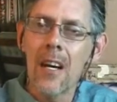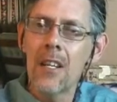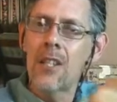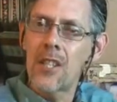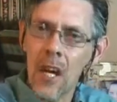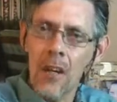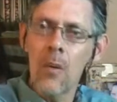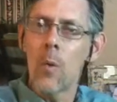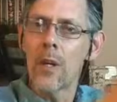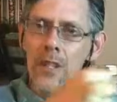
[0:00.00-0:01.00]
a
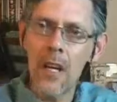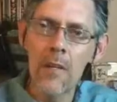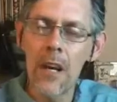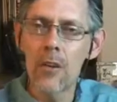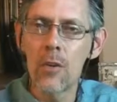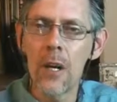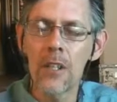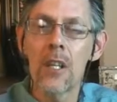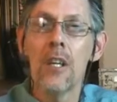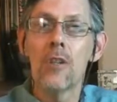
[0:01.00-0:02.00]
son was given unto
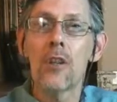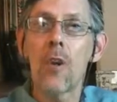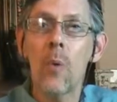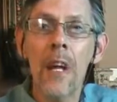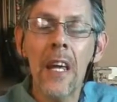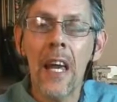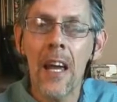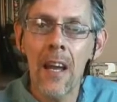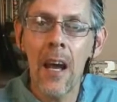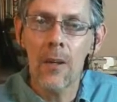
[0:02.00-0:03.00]
us so that we
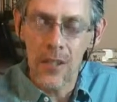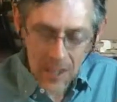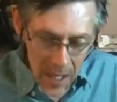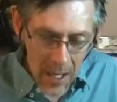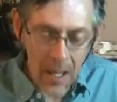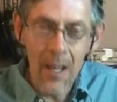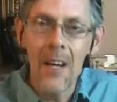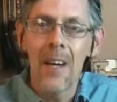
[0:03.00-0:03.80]
can now say